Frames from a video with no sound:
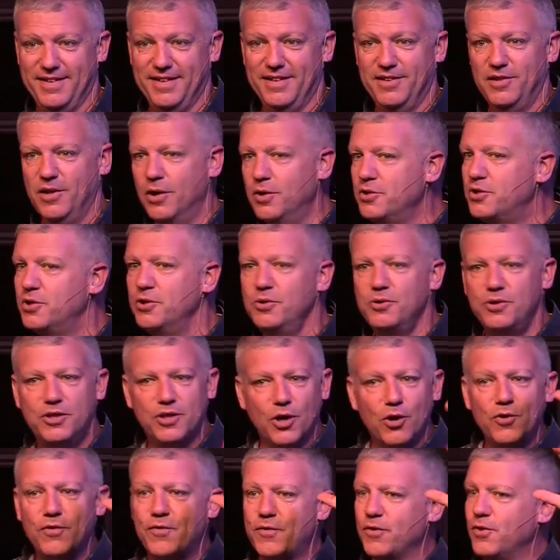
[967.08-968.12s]
Those who
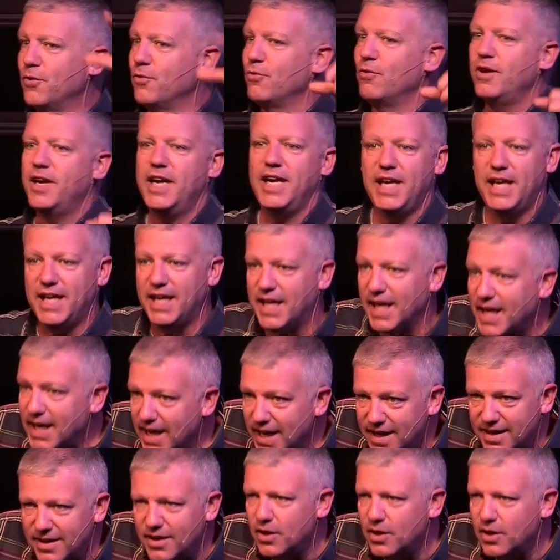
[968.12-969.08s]
go for the ring get it.